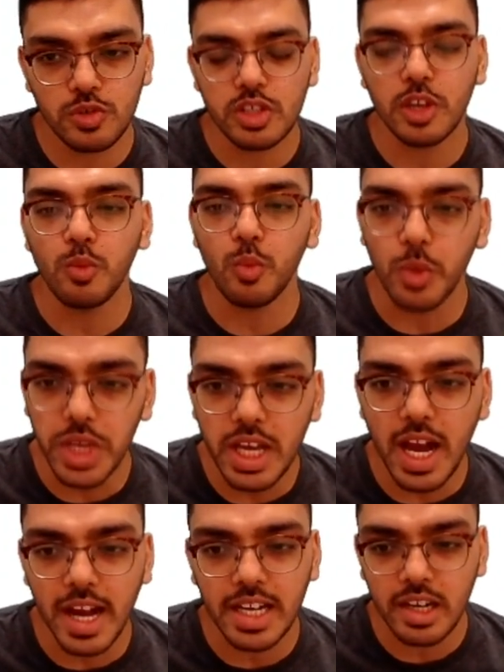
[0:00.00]
that we
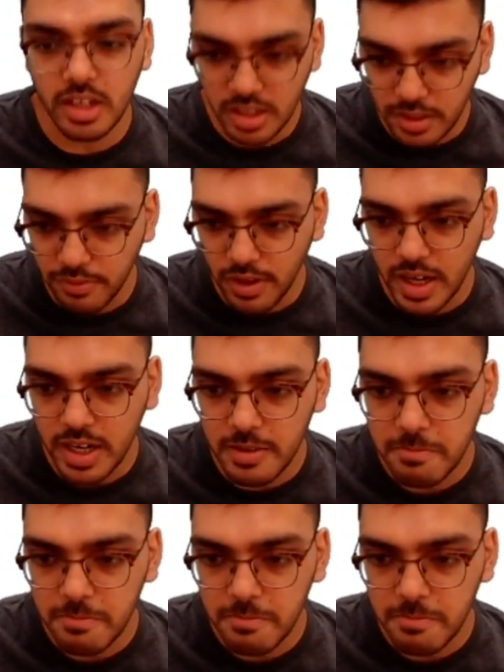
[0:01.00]
identified